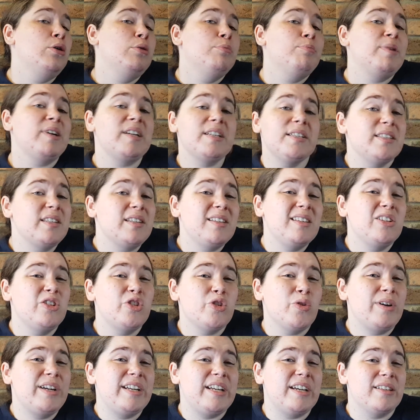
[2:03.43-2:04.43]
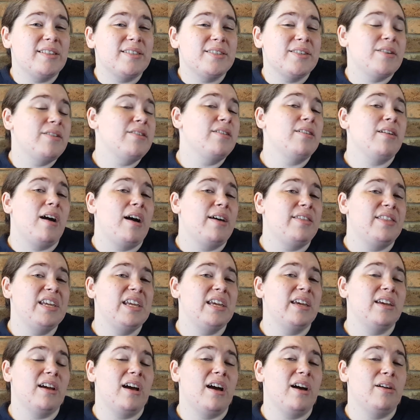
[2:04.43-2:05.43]
but I still enjoyed it. So I
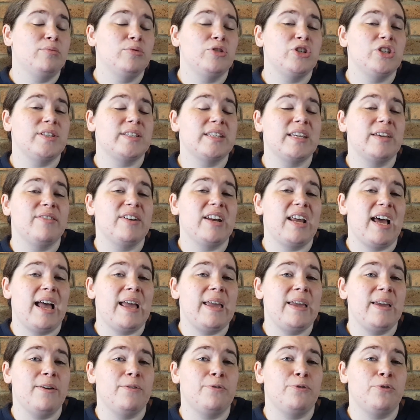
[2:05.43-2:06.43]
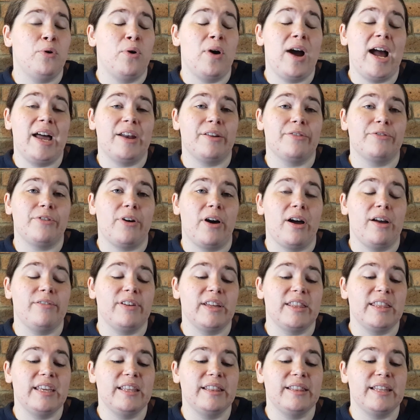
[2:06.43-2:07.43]
think I'll just give it a 4 out of 5. I
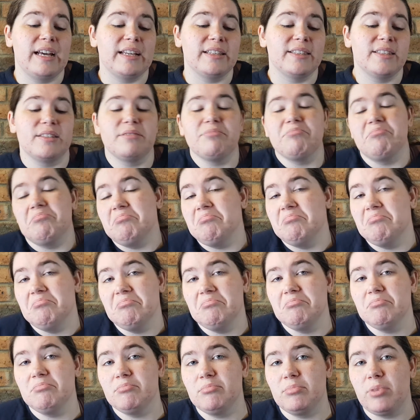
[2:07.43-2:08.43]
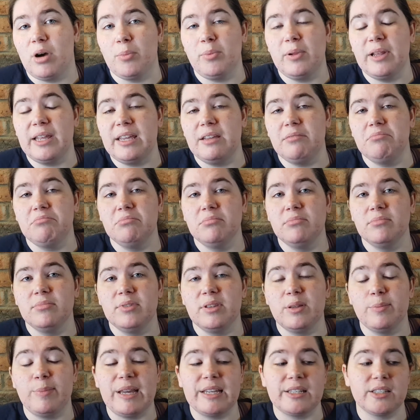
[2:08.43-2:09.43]
think that's probably
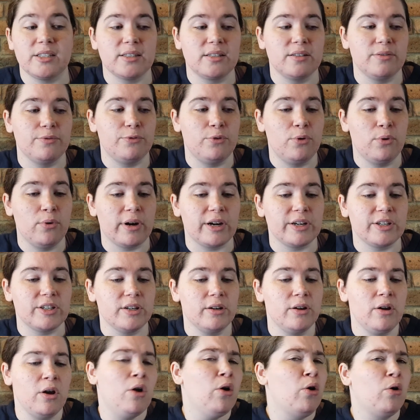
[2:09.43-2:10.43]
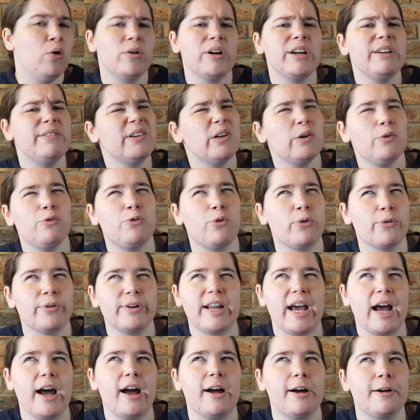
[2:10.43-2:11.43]
the best for it, or even a
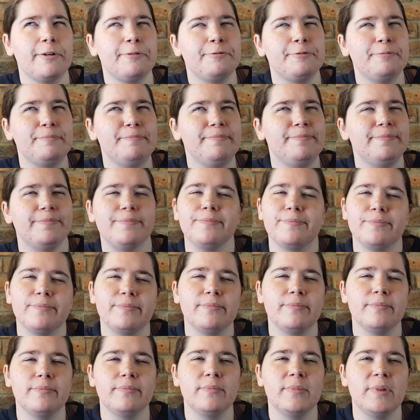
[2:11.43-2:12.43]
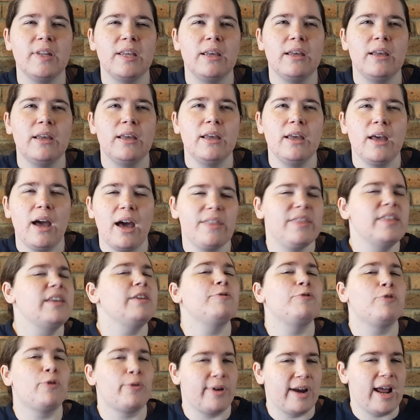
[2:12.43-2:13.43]
4.5. I
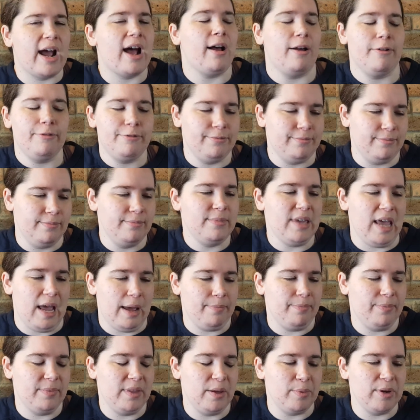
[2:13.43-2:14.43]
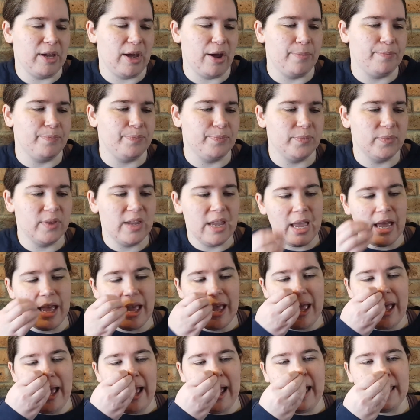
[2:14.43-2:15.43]
think 4.5. Yeah, there we go.
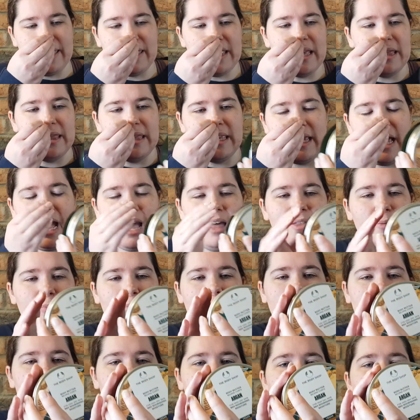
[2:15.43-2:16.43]
And then the other product